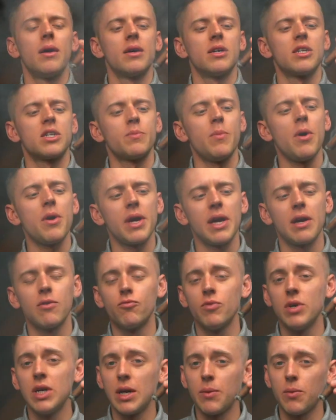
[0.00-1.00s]

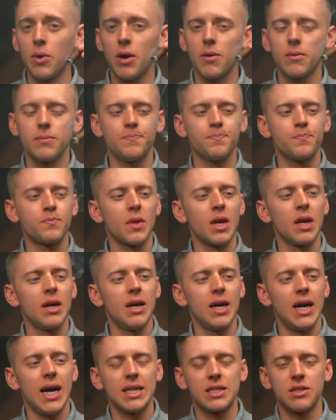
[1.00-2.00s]
smoking really well.
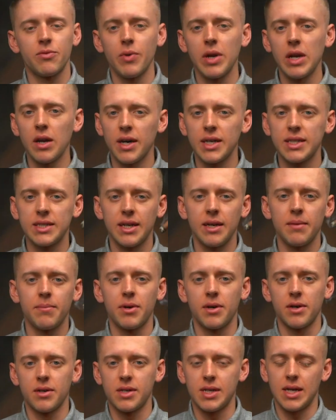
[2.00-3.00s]
Had to relight it
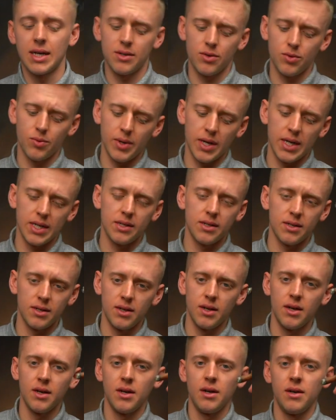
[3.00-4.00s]
because, as always,
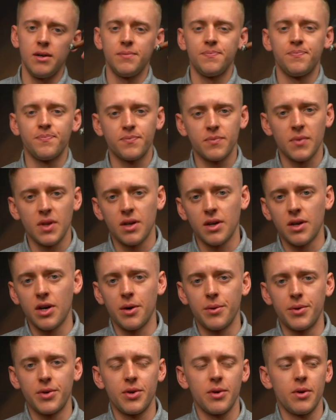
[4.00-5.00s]

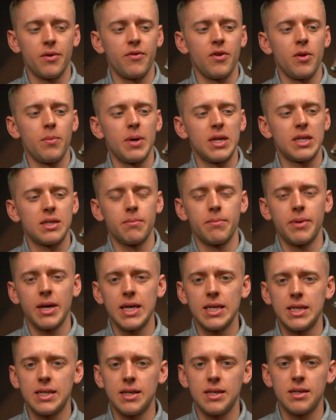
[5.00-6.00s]
go and do a few bits and
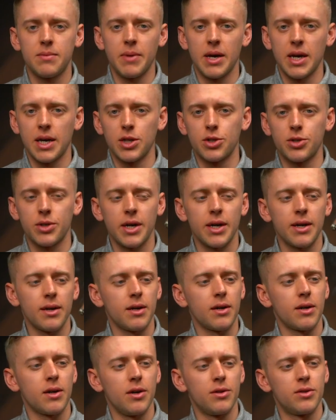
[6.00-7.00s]
pieces, make a
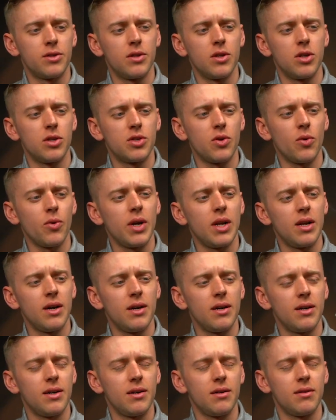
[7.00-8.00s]
drink, go to the
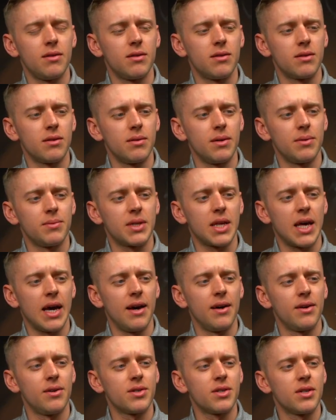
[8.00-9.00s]
toilet. Oh, that was
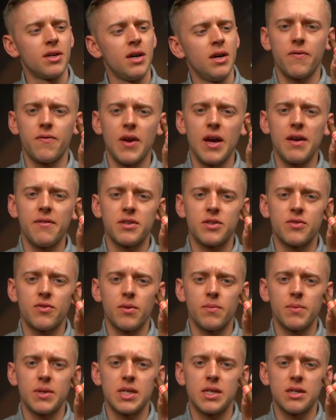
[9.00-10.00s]
chaos. Flavors
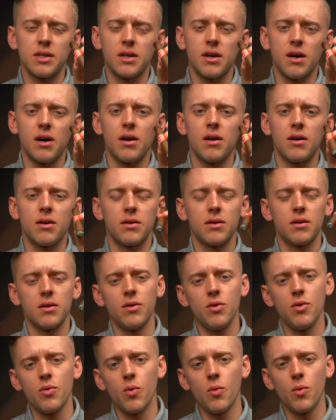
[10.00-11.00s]
from this cigar,
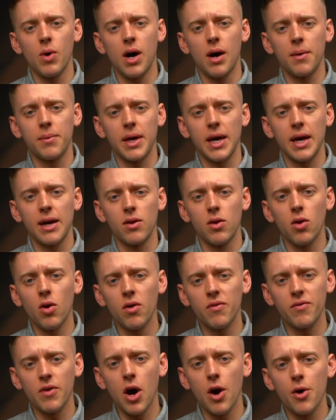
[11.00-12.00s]
I'm getting a
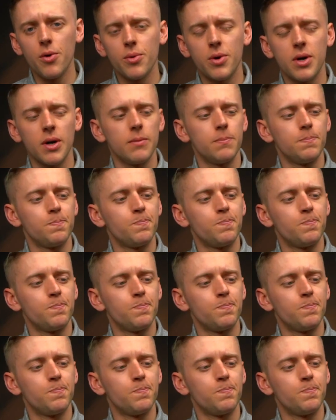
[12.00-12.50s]
lot of oak,